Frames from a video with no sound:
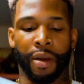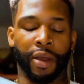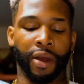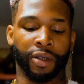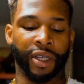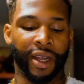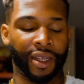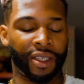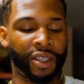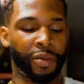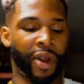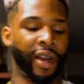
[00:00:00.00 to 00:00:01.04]
Yo, shout out to
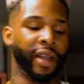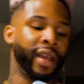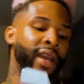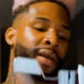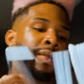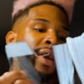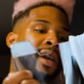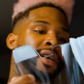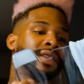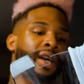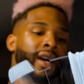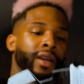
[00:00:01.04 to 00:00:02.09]
this brand again, man,
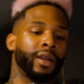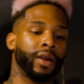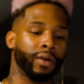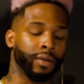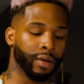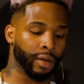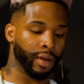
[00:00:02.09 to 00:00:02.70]
because I, you know,